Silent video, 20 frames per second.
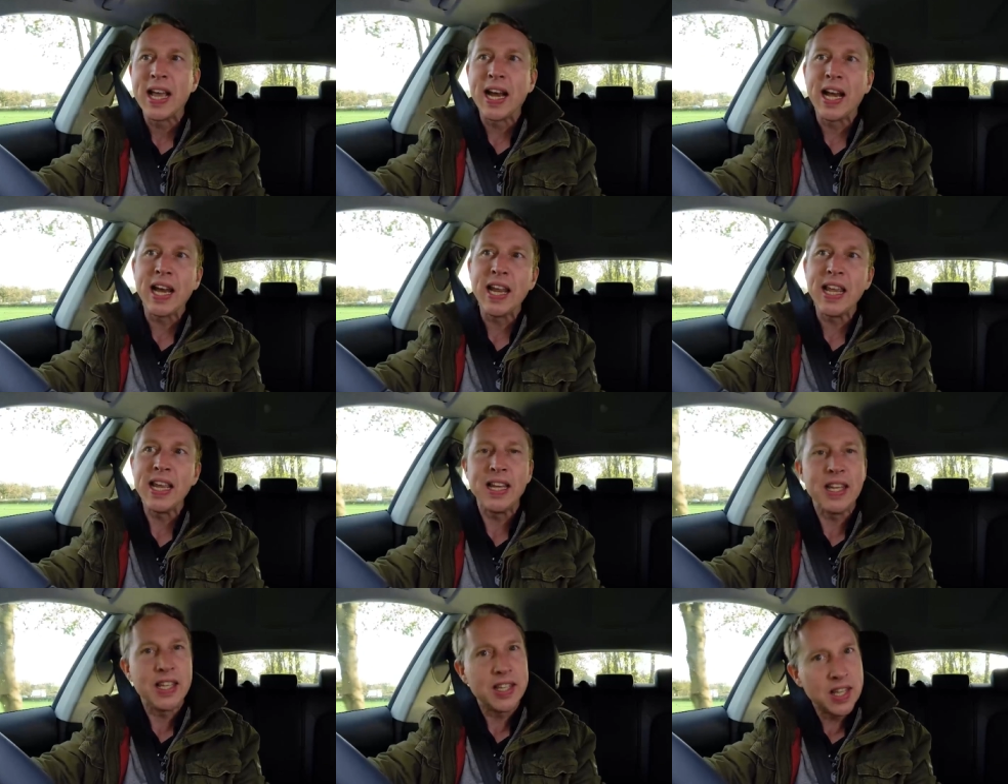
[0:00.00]

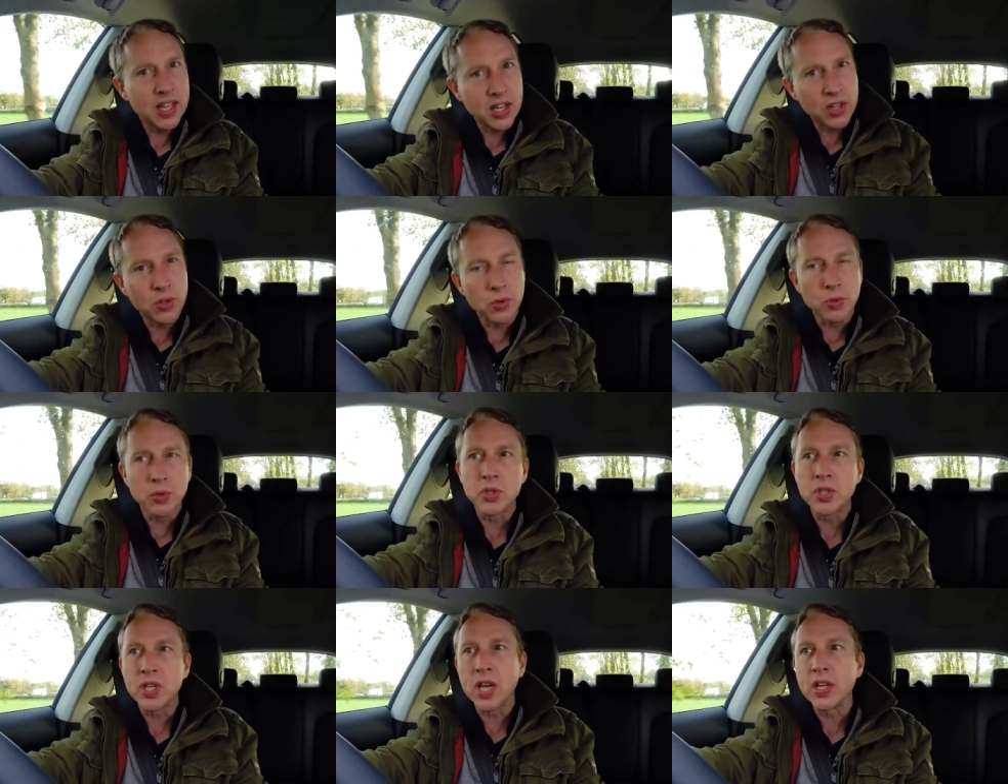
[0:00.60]
clean
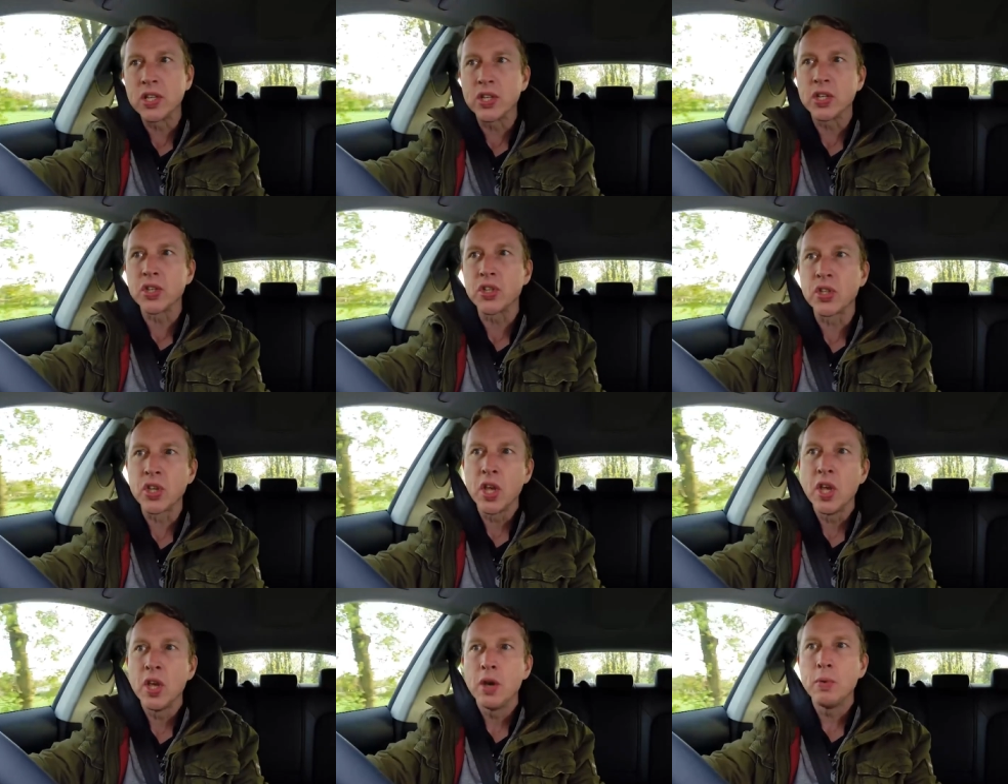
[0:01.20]
diesel
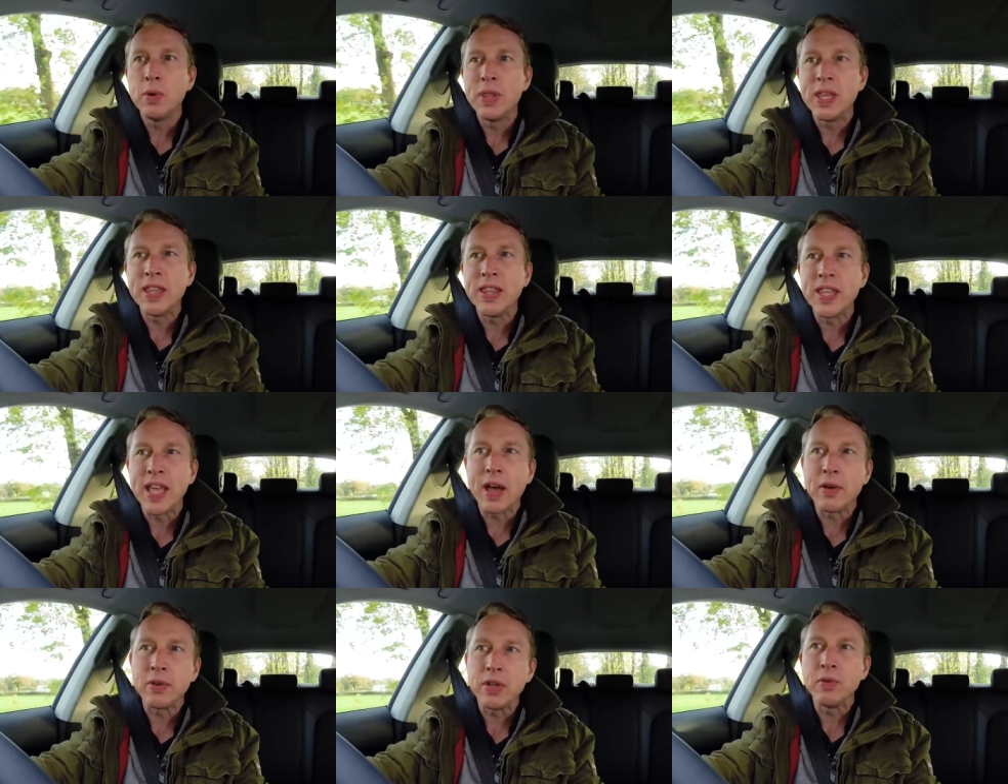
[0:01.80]
status within
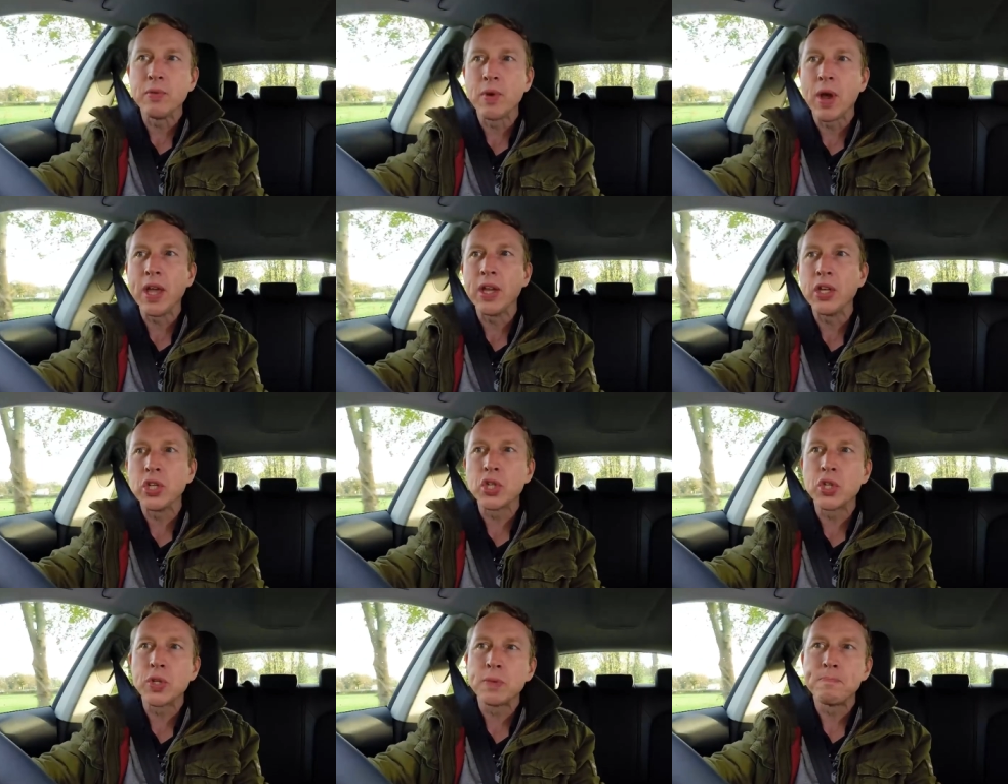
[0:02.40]
the Audi
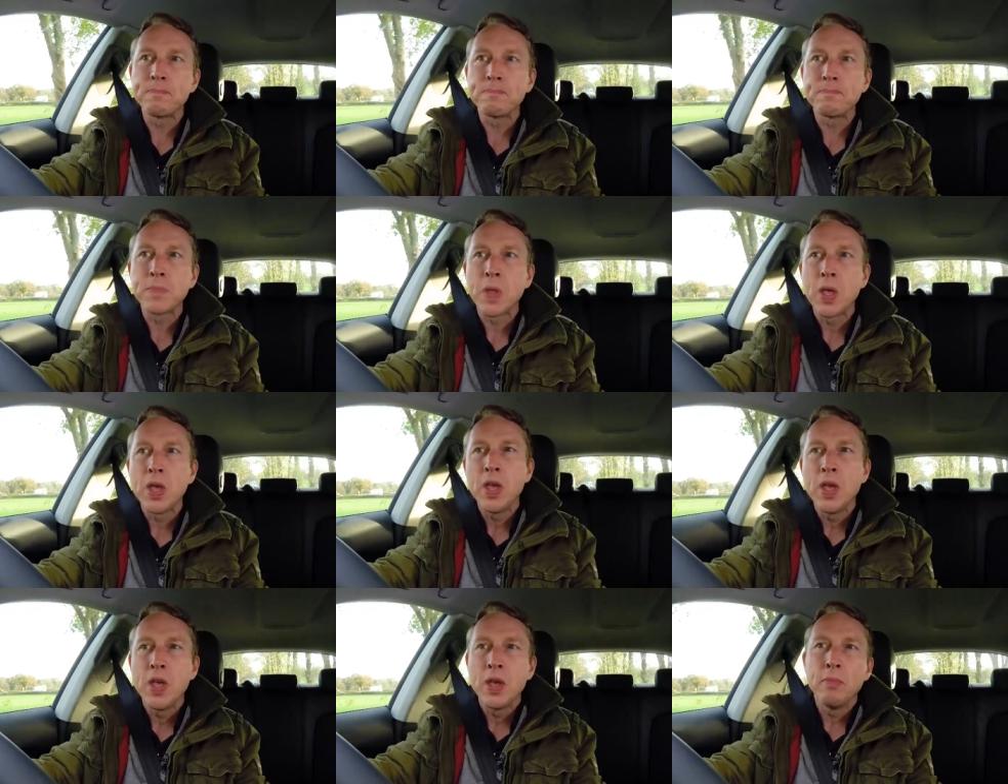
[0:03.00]
range.
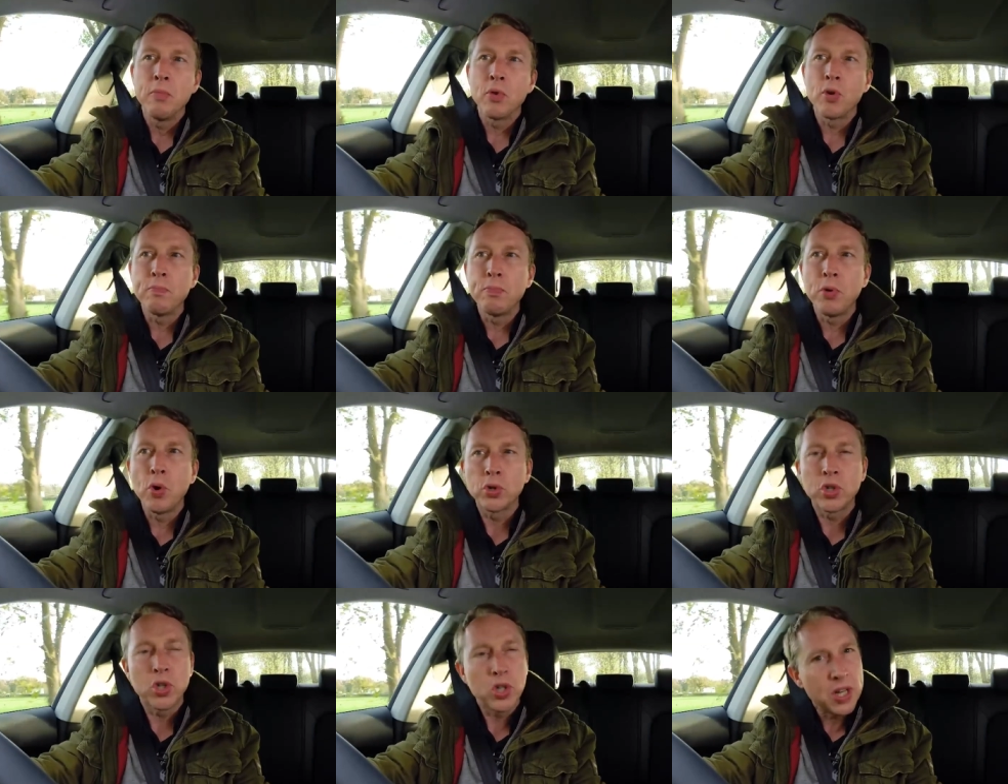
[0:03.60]
More
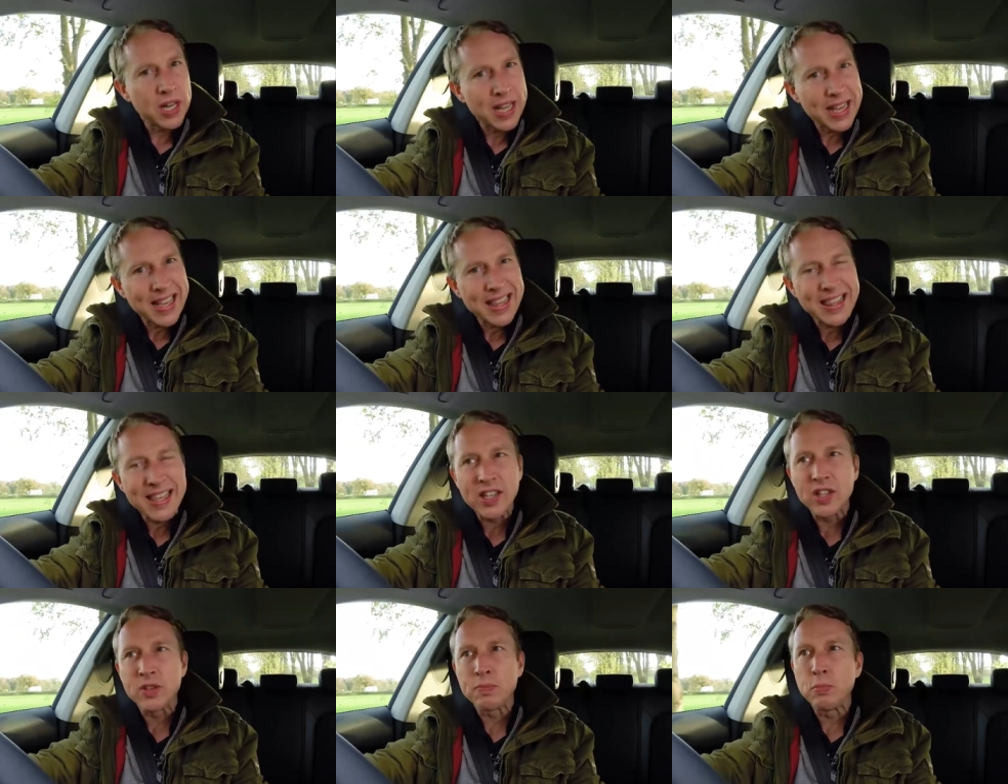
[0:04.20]
importantly,
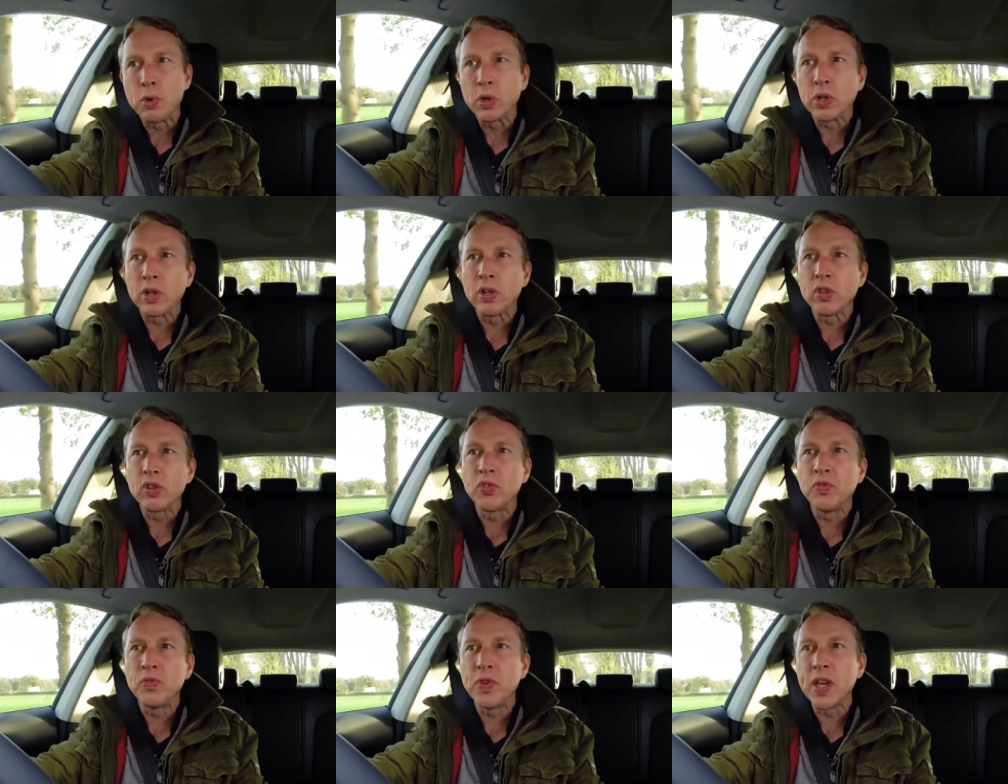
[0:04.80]
this
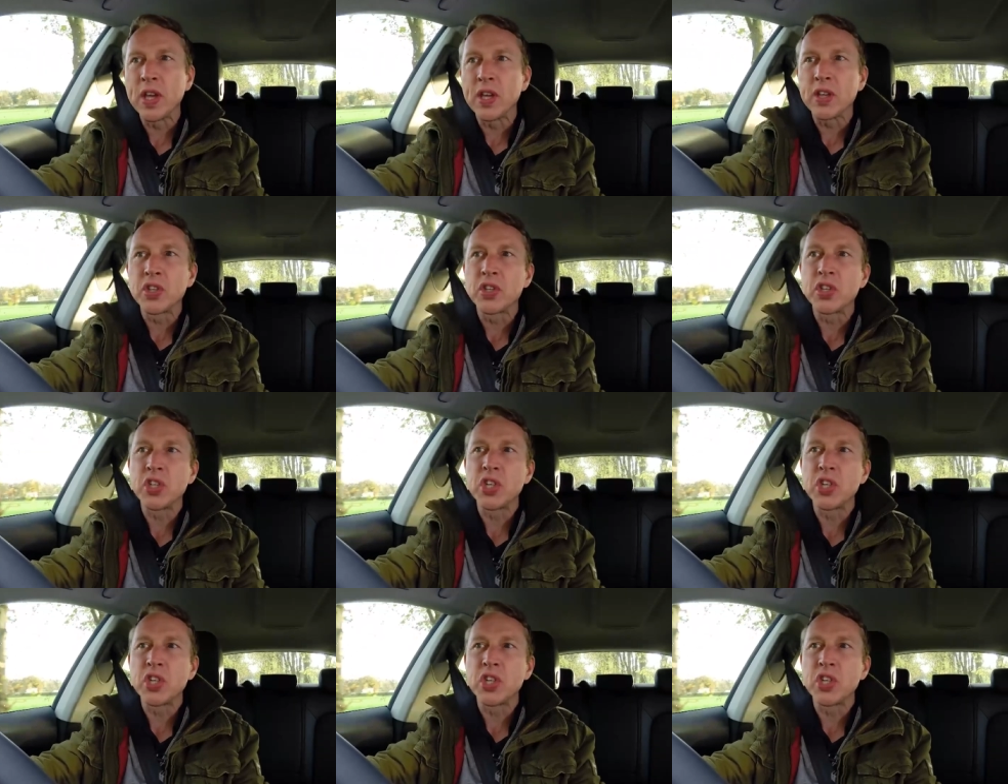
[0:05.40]
model's figures